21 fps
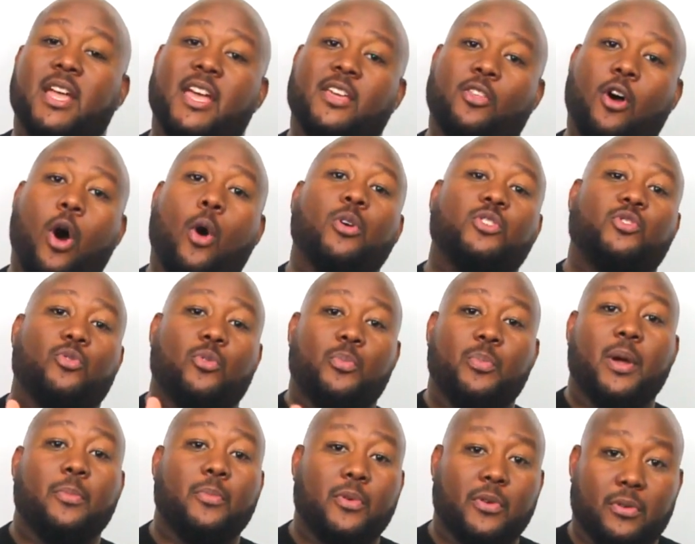And always
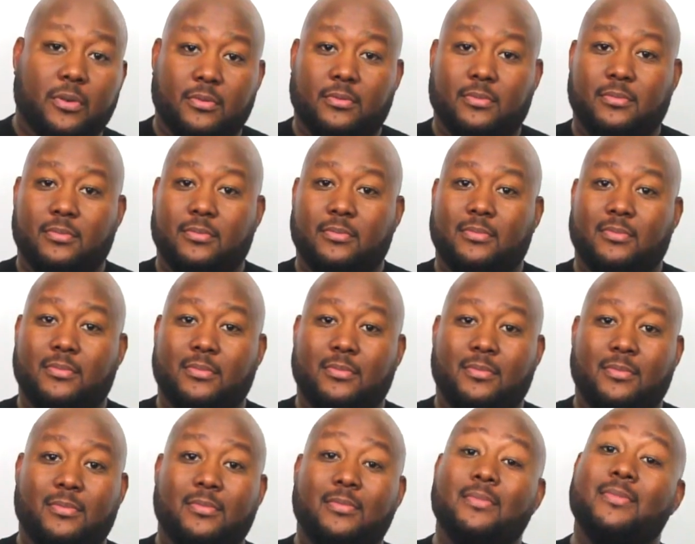remember,
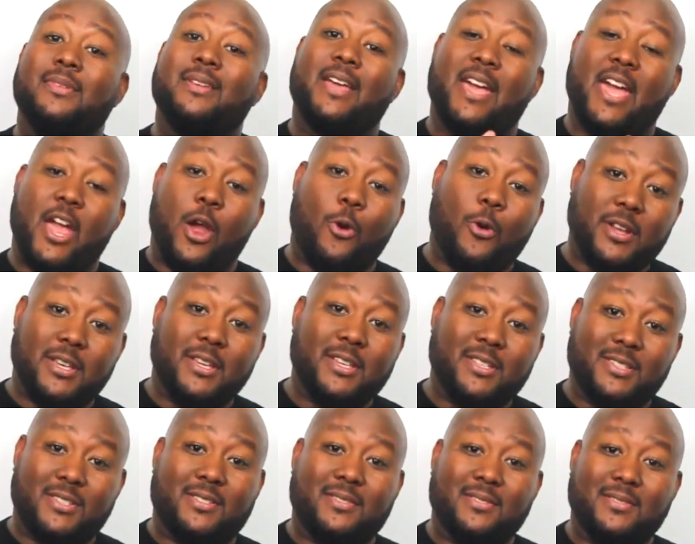
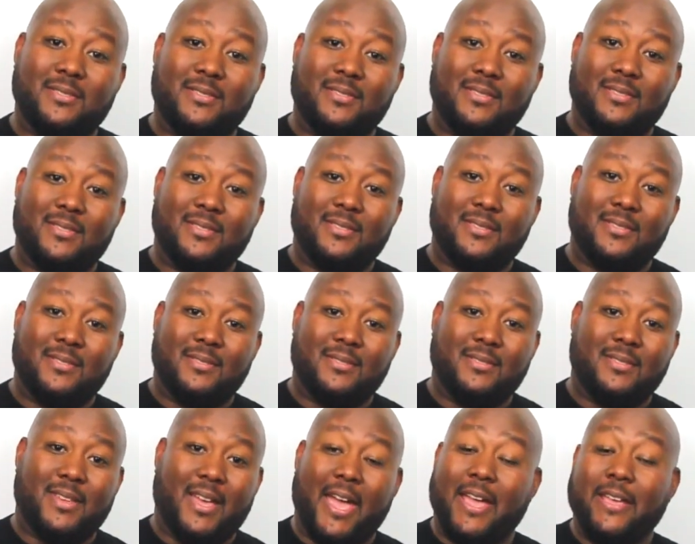arrogance
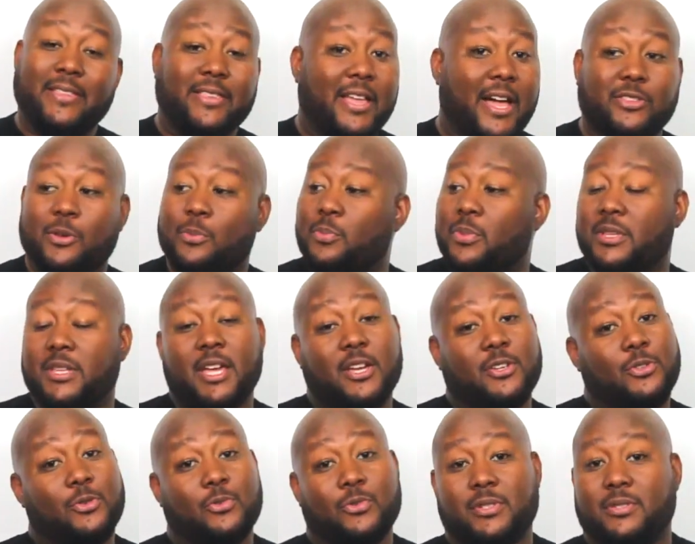ain't nothing but
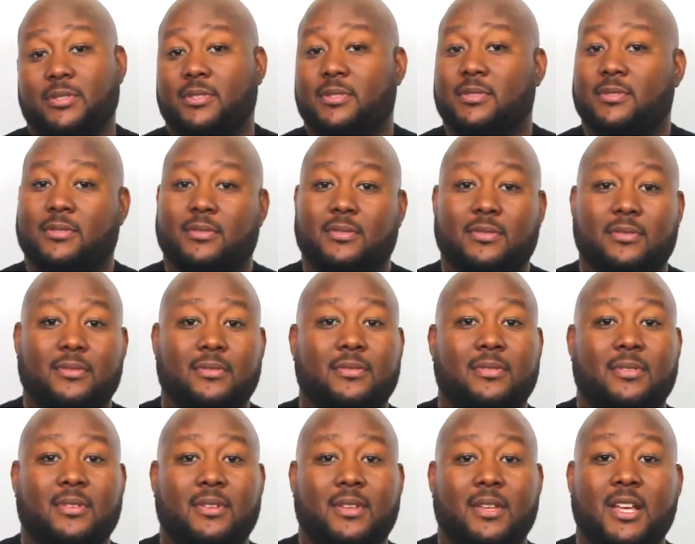ignorance.
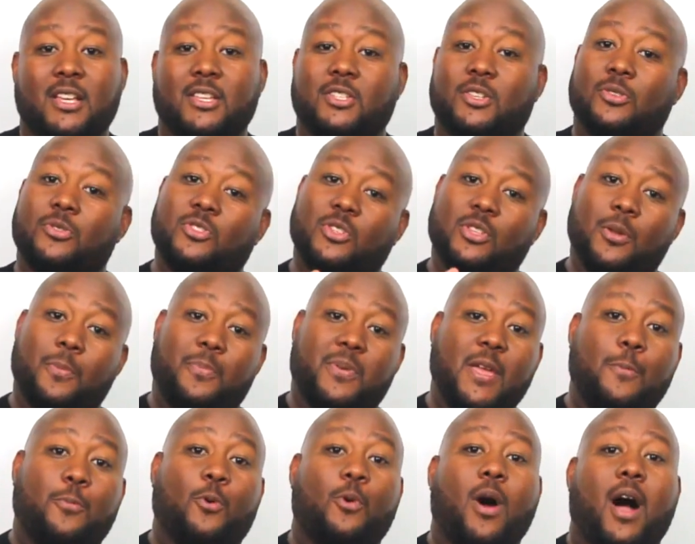So to the
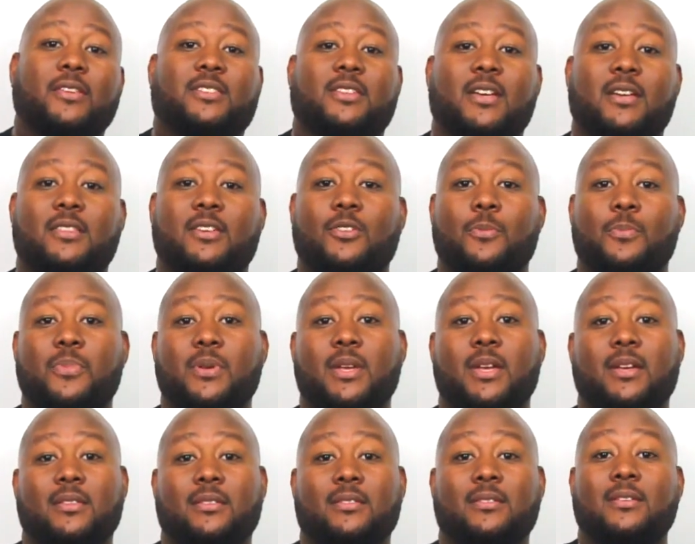people out there that are
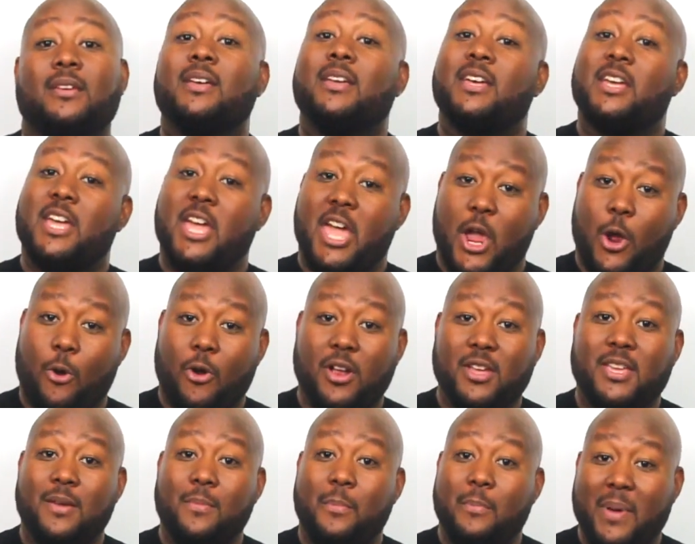being
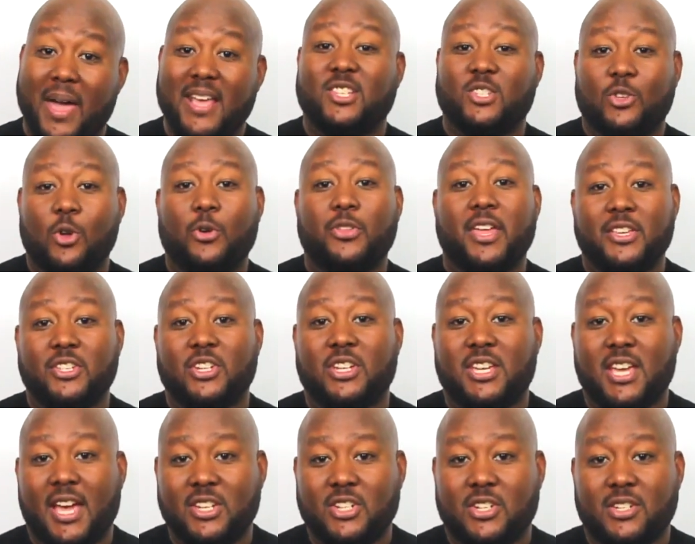arrogant based on
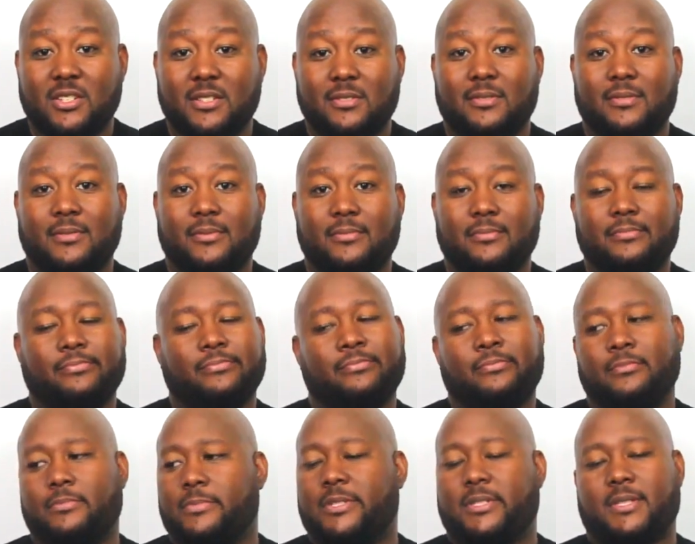education,
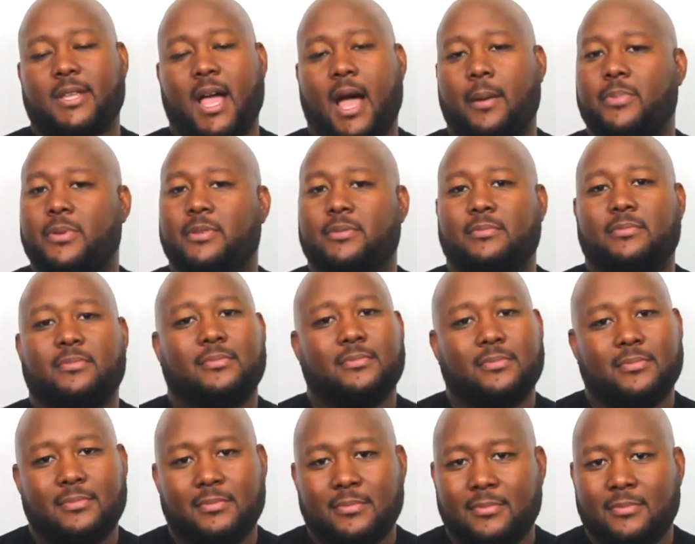stop it.
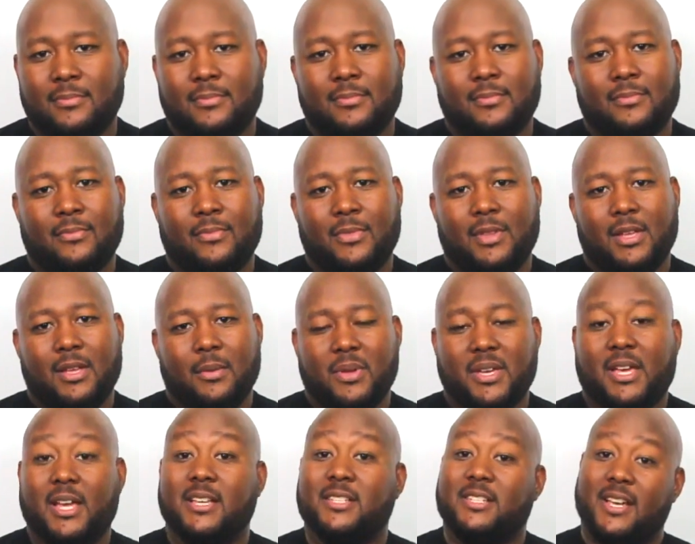
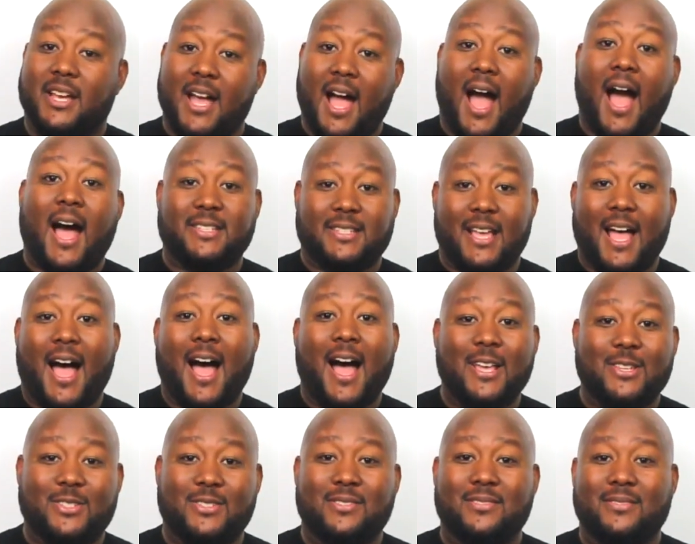Because in God's
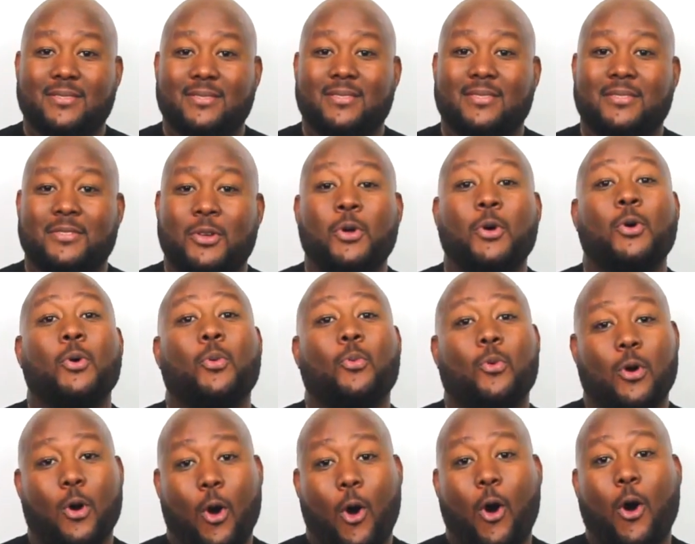eyes,
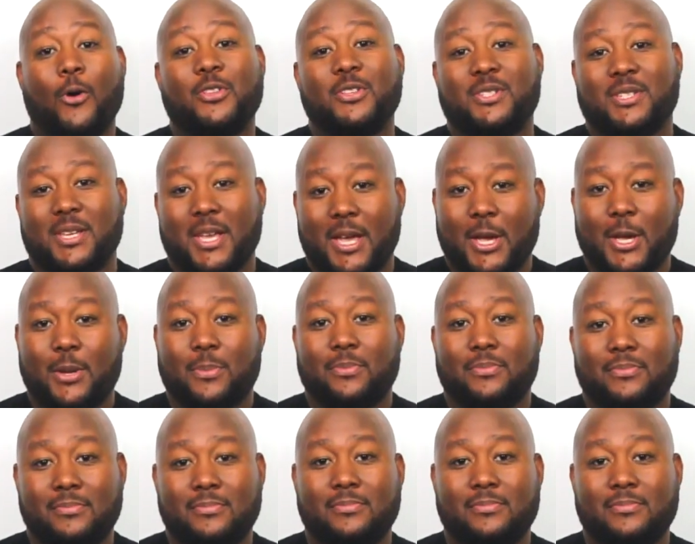we're all the same.